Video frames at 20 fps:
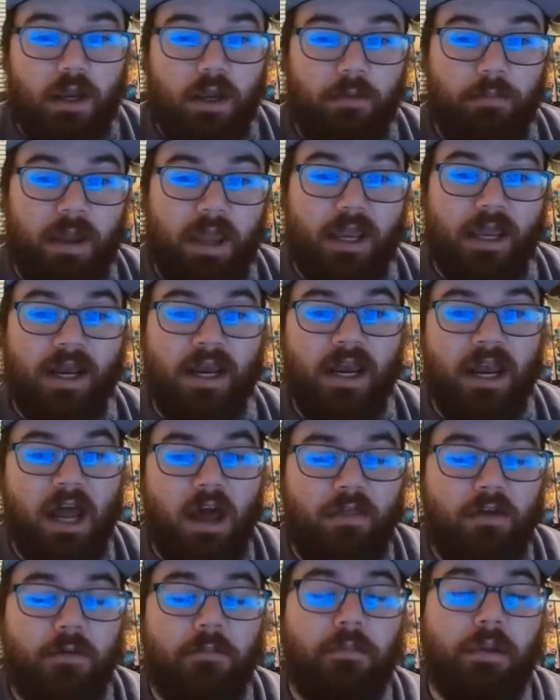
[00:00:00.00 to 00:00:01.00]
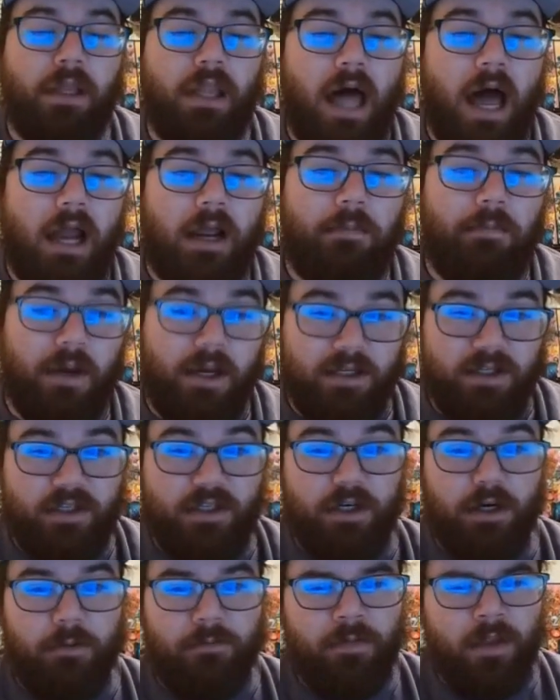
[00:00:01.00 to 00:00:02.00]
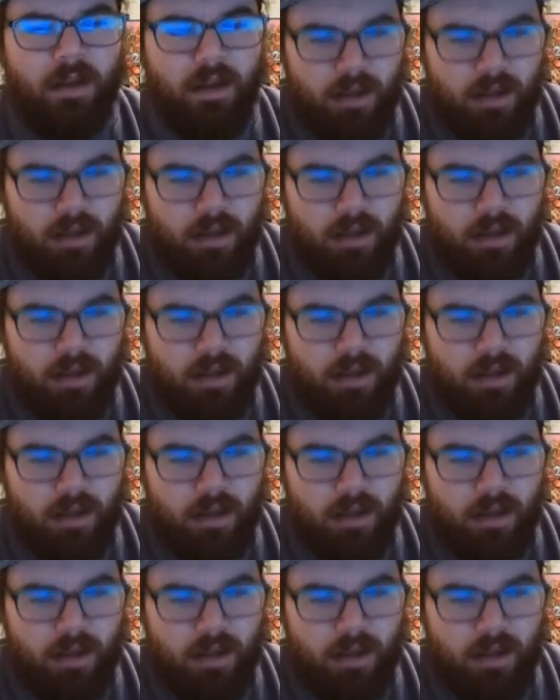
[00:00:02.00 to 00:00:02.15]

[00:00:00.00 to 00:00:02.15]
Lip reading: make another blockbuster.